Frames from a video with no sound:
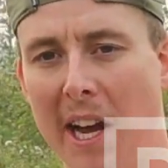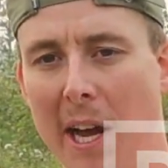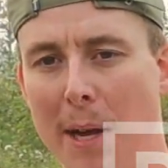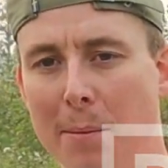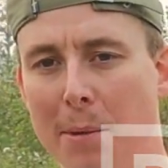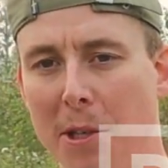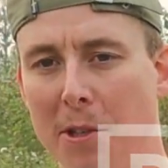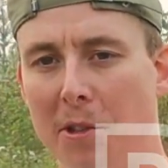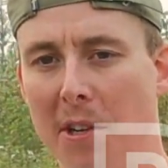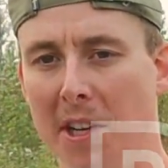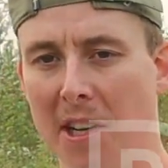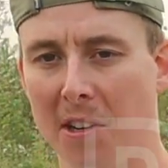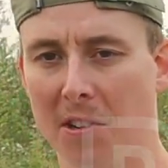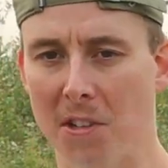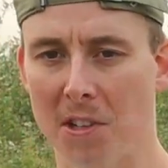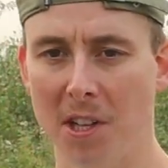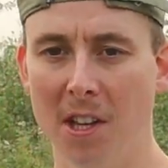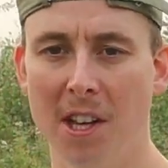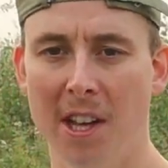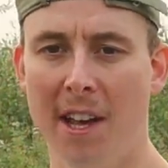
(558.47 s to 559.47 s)

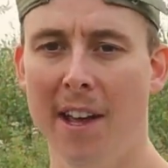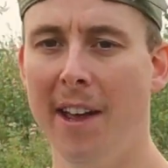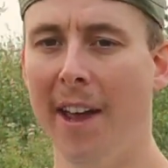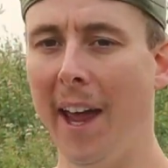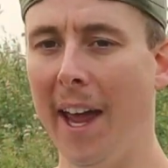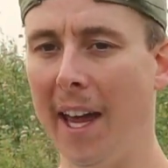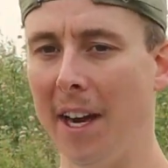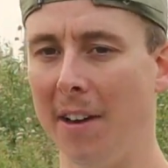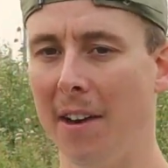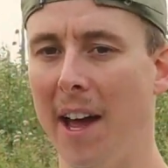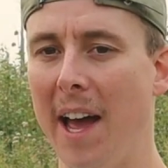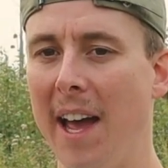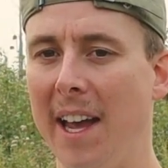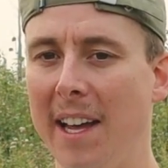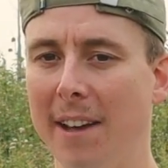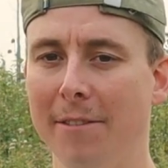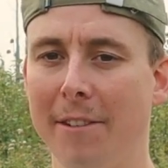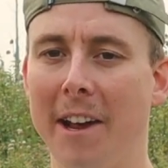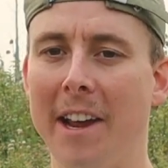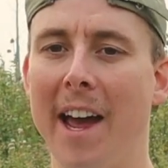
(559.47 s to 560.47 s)
hypercritical, and
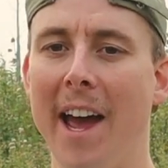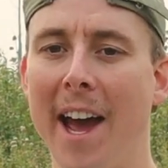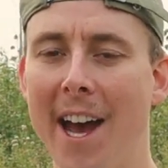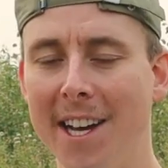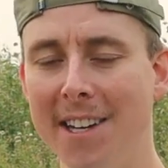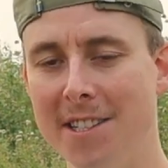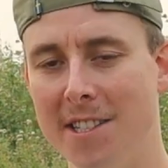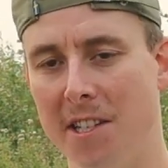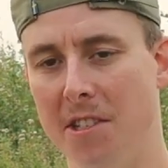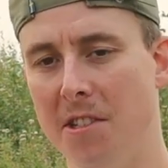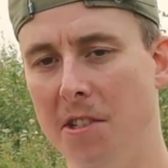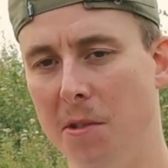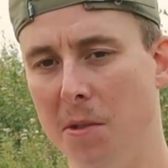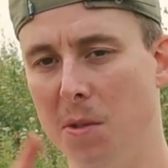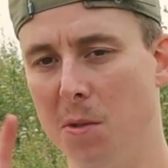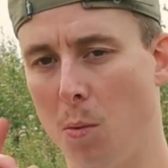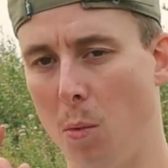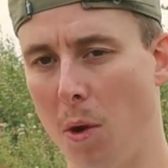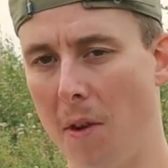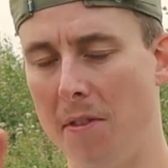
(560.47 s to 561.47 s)
if I had to
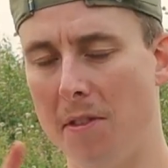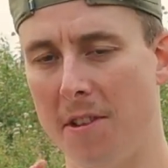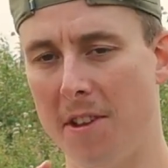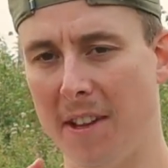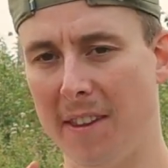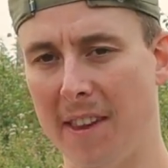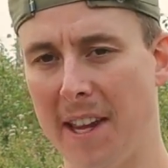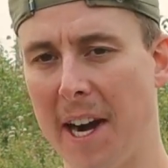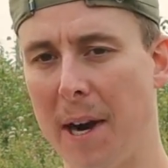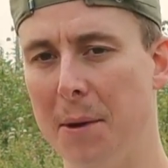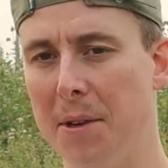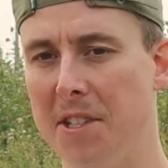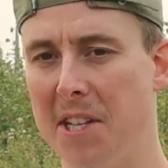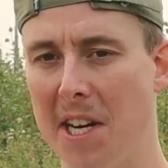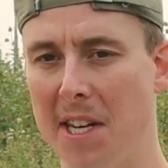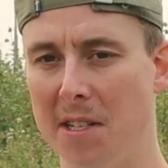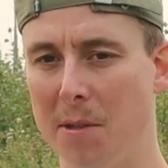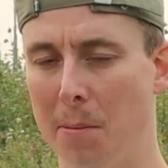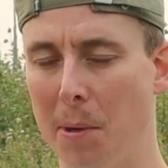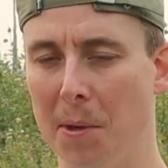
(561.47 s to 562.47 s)
choose one thing that I would
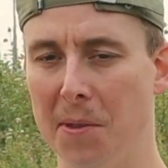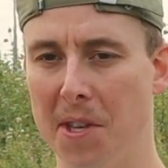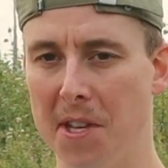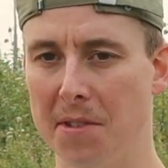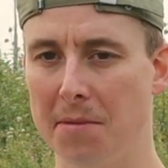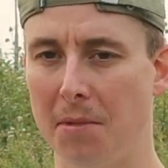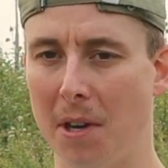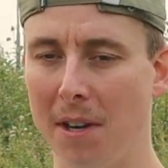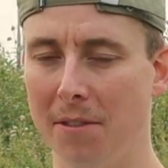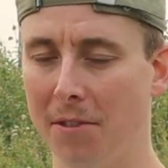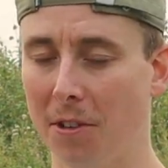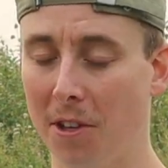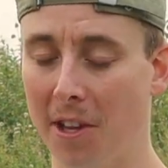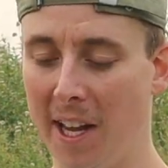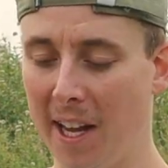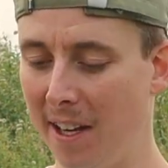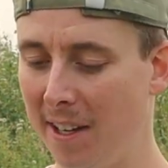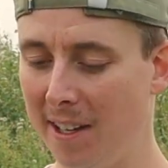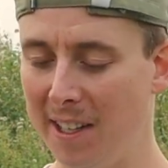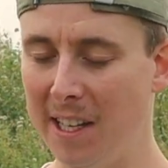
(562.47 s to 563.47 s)
change about this rifle,
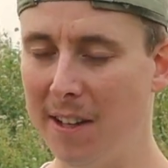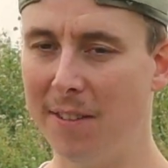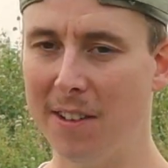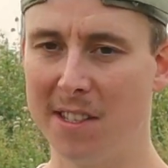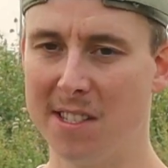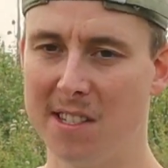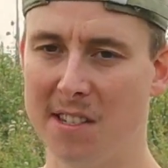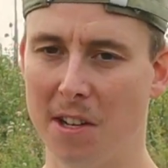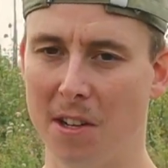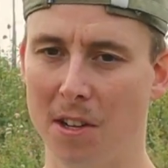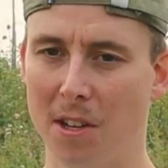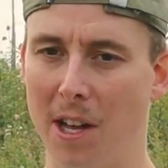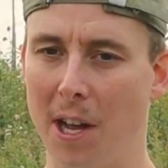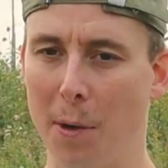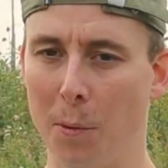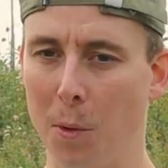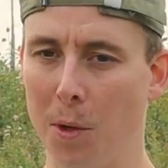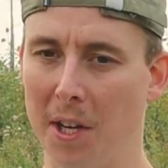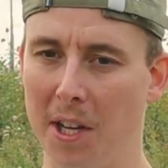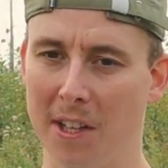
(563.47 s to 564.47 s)
and even still
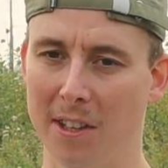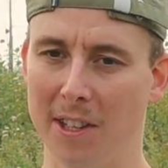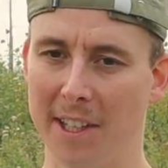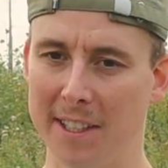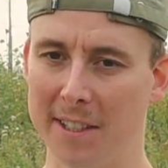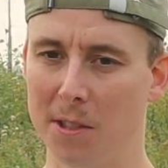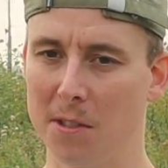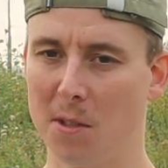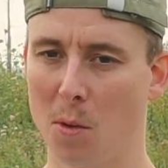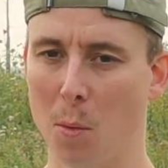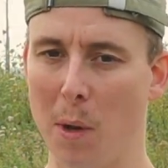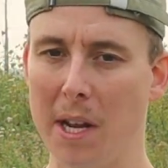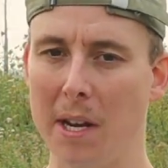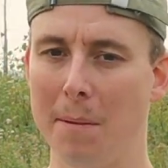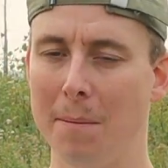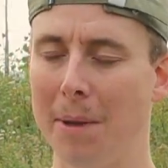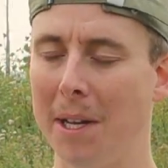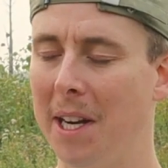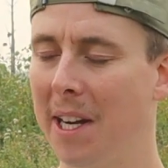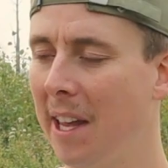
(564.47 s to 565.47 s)
I wouldn't, like there's a way
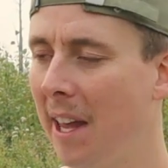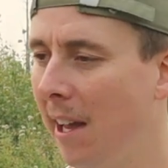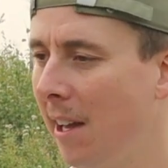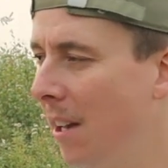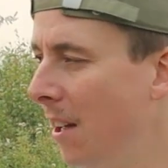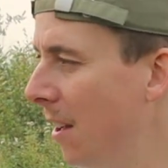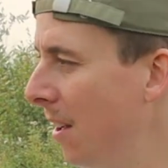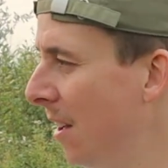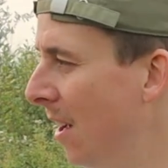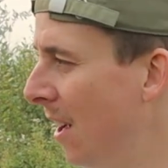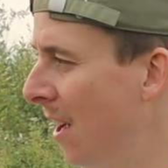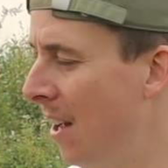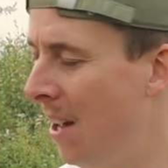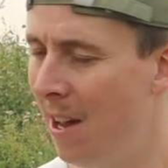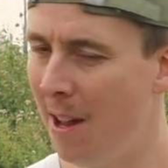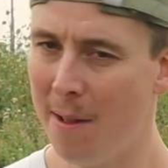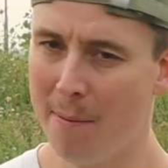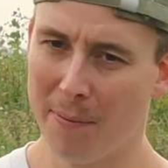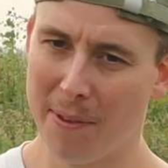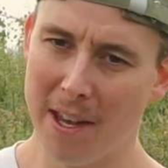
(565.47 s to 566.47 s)
to mitigate it.
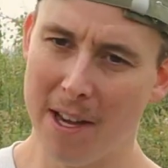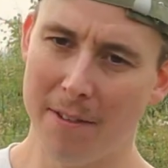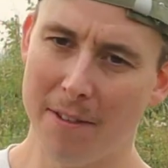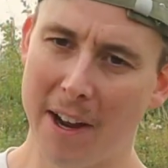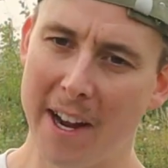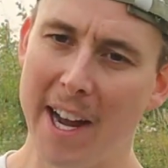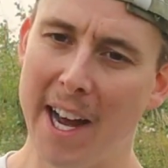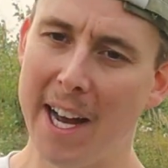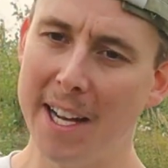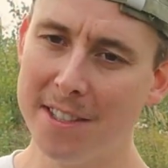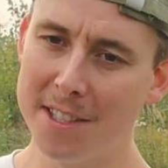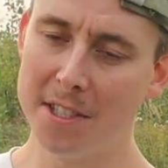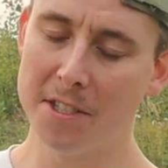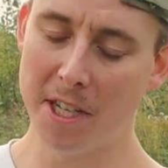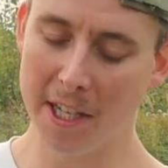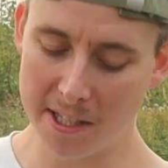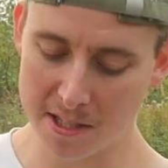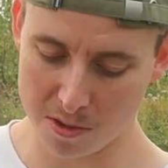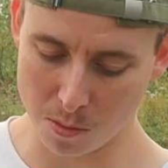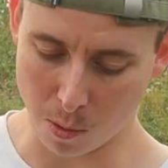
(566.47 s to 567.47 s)
If I had to
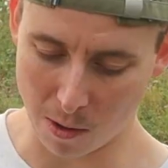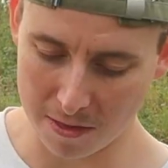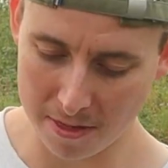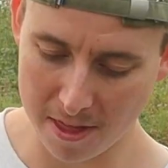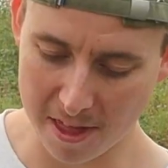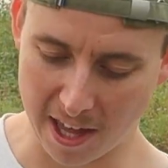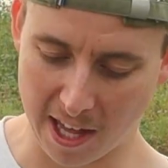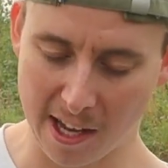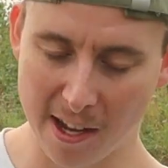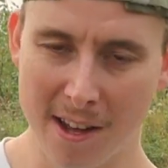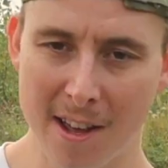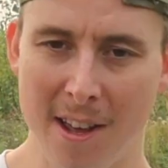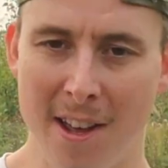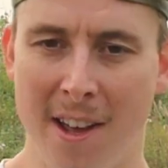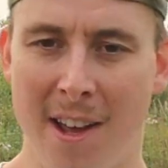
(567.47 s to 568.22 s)
change one thing,